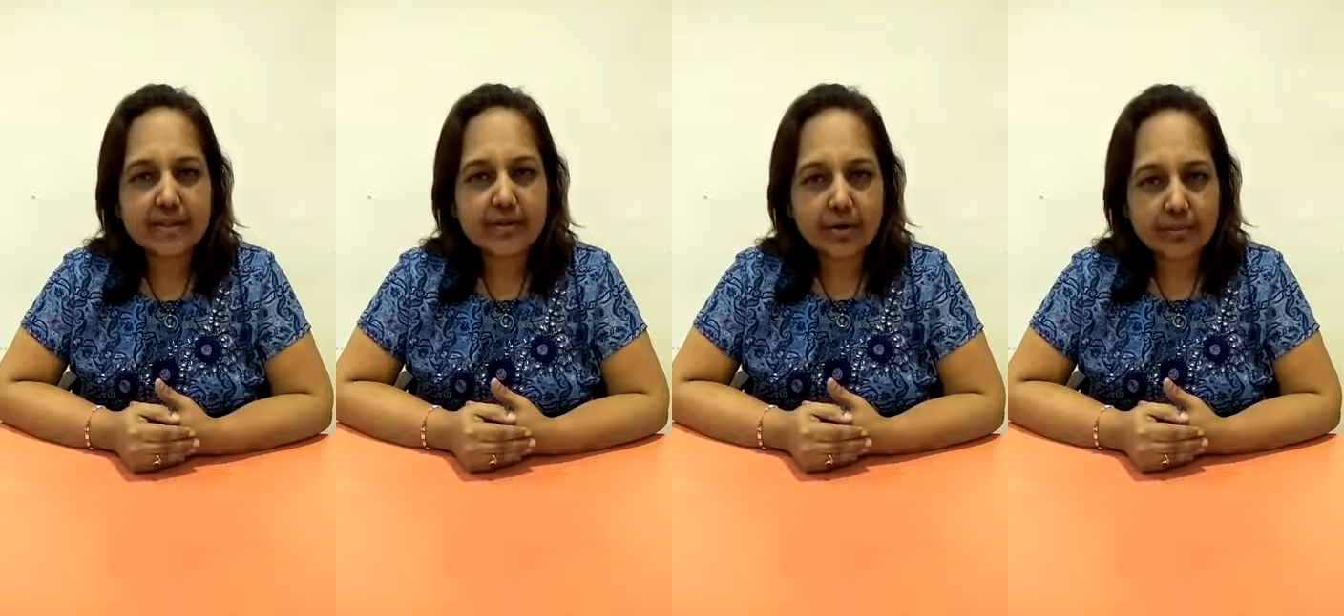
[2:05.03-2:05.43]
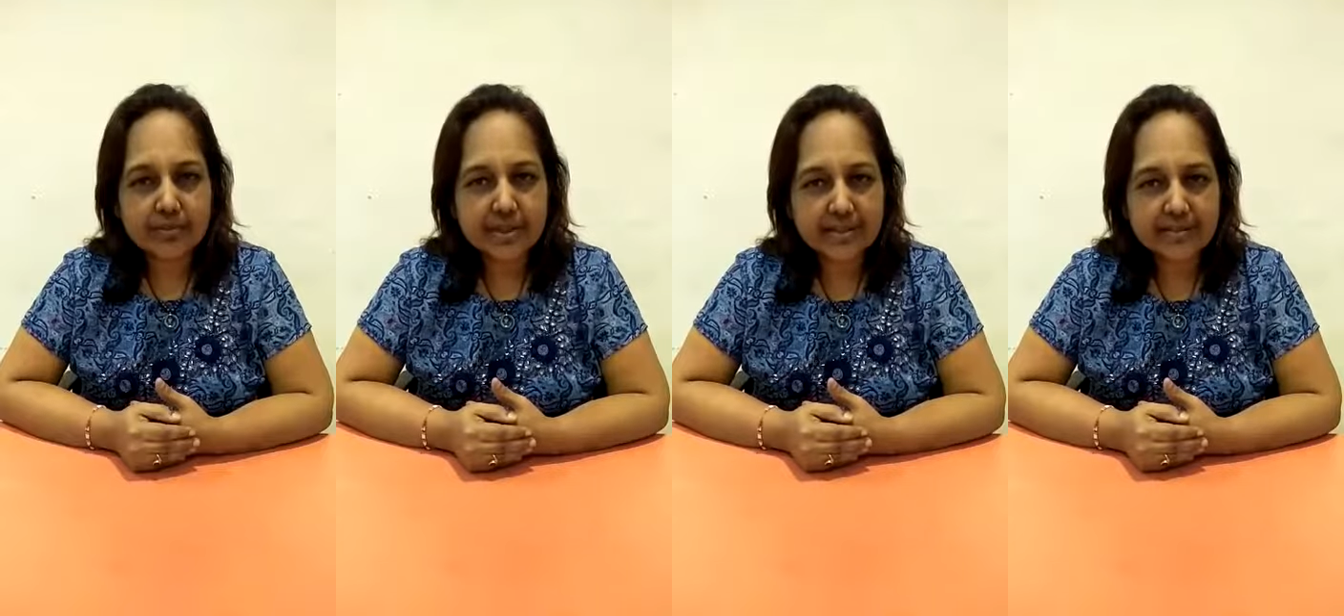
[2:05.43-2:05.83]
all the
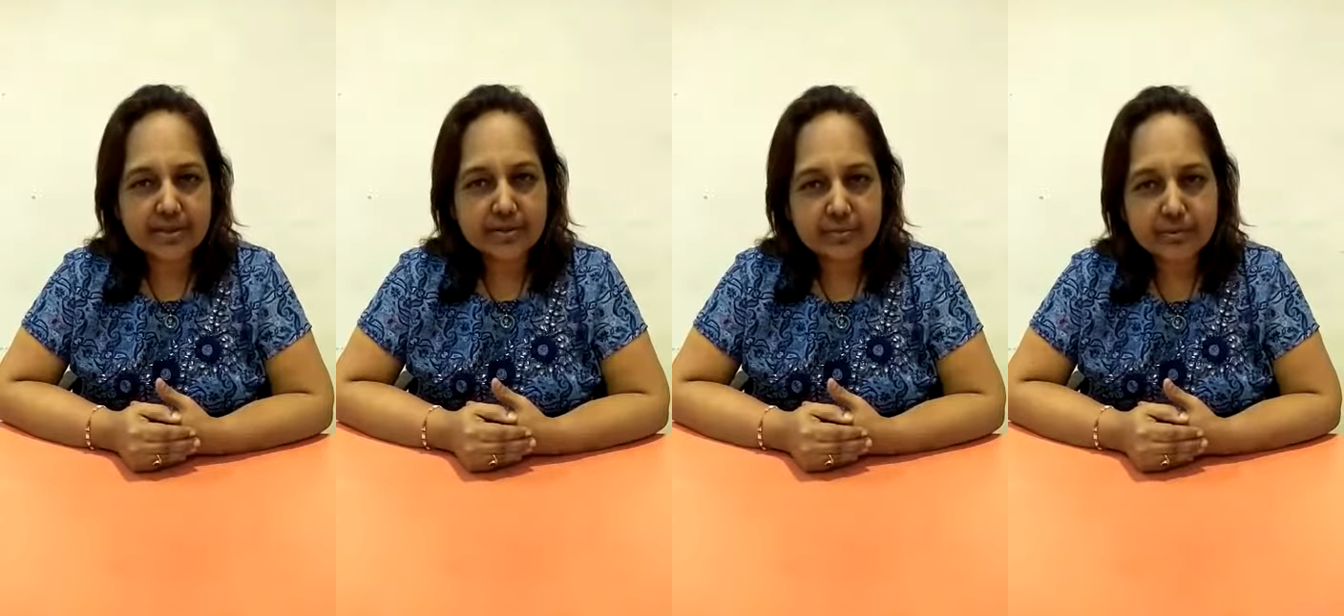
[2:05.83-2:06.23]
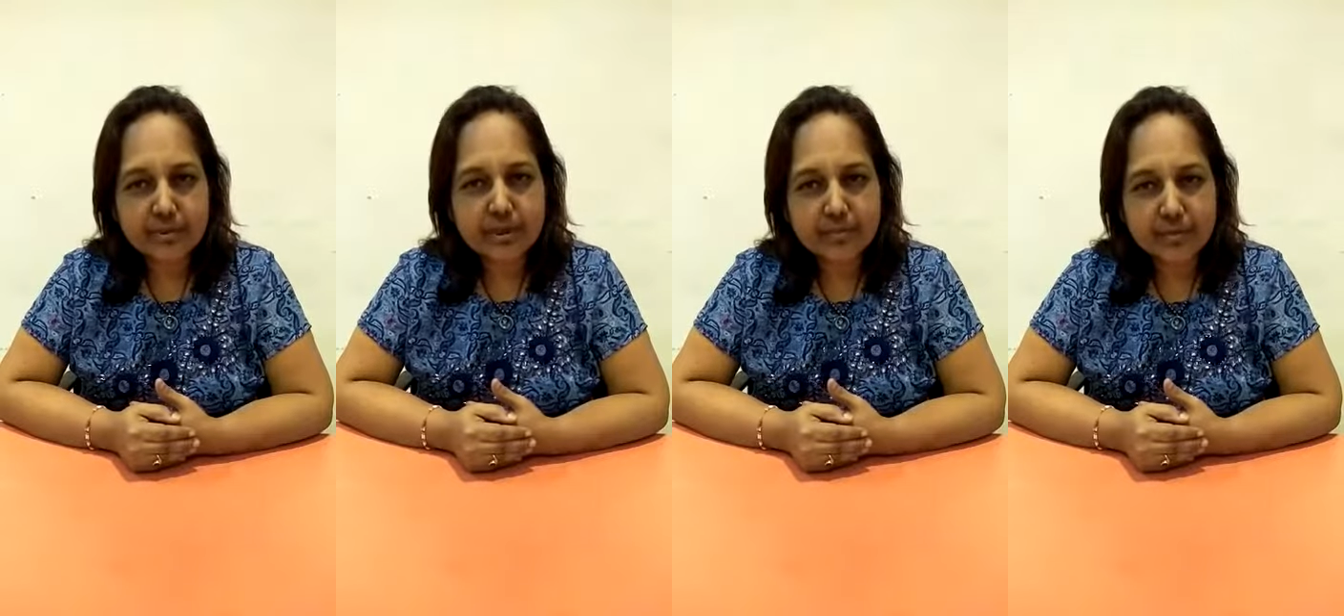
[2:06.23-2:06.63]
op answer
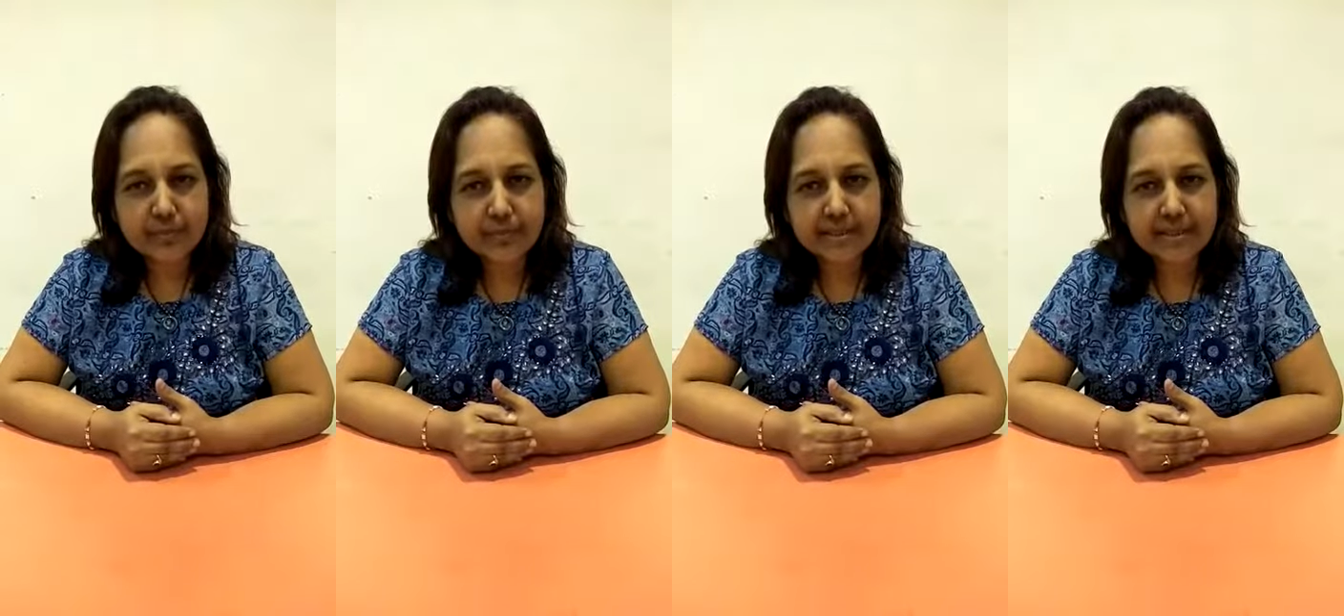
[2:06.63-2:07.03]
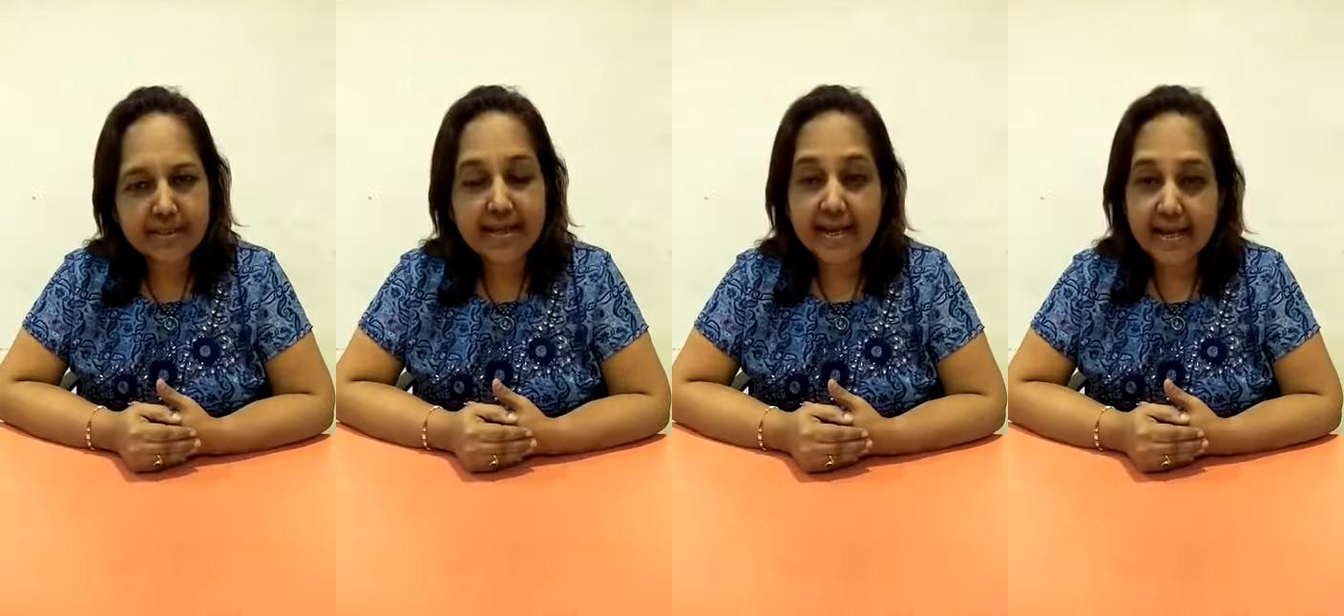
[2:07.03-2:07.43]
options
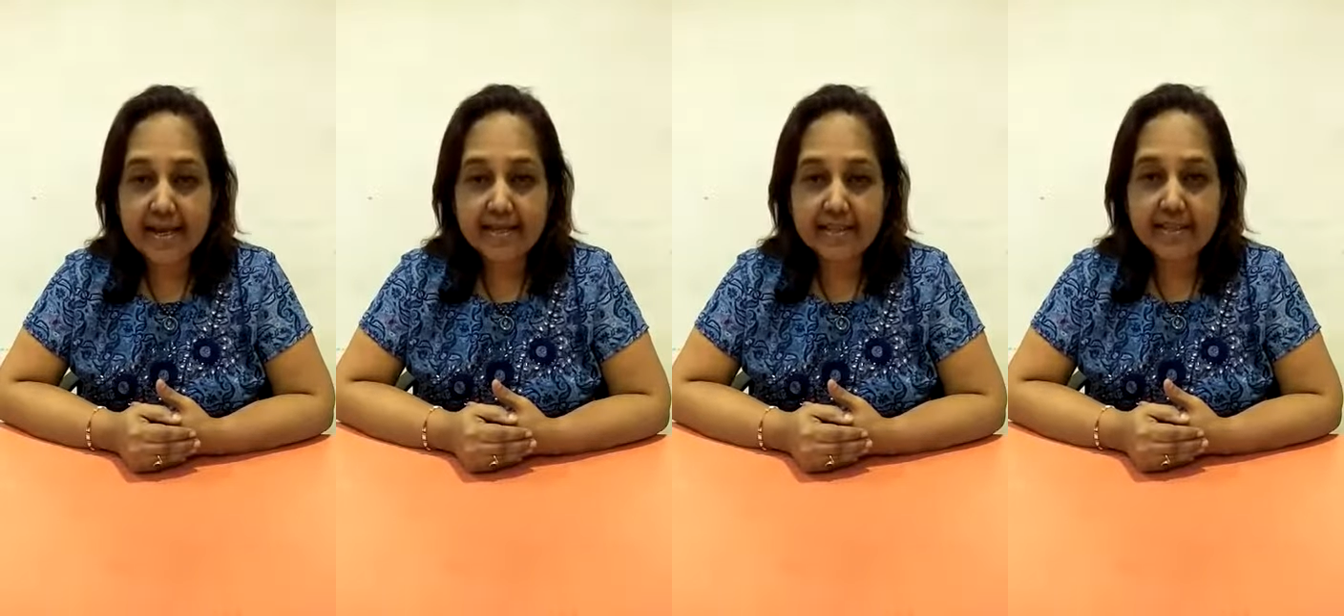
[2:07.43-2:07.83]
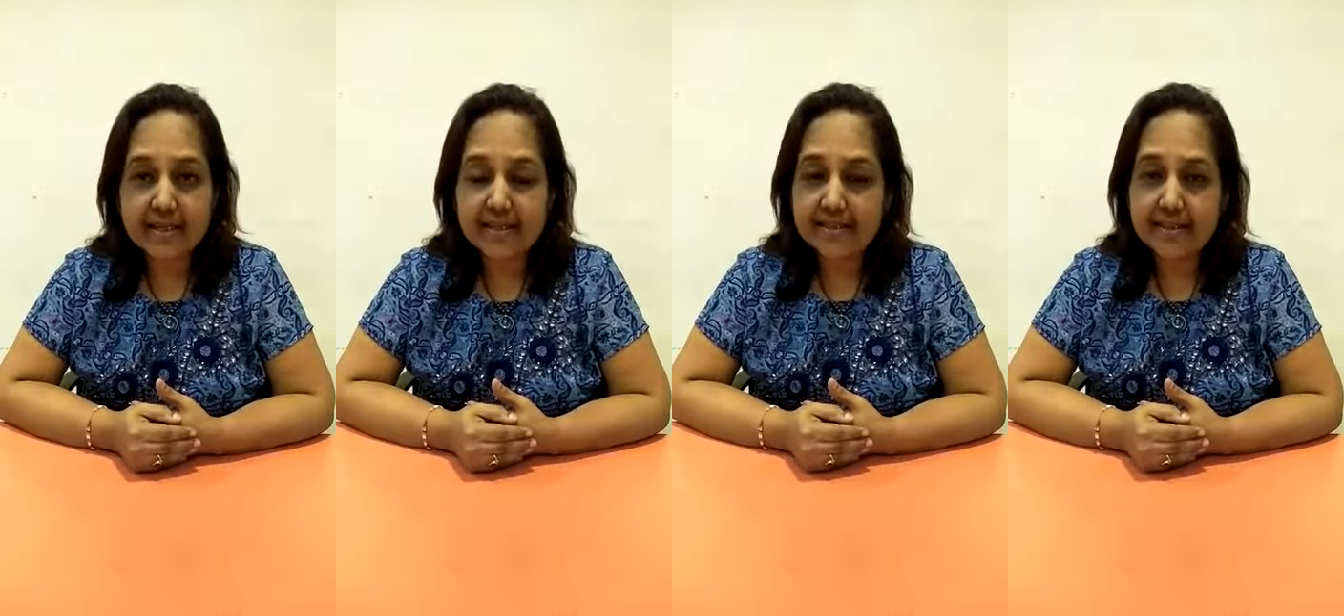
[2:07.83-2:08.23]
properly and
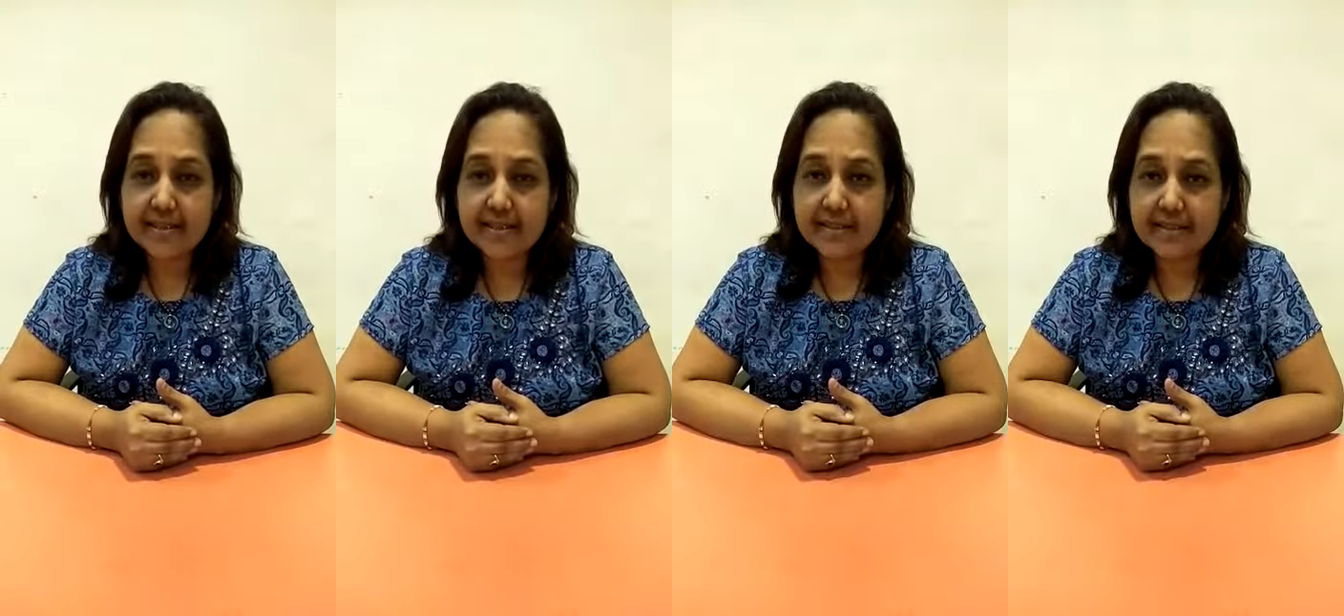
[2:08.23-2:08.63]
the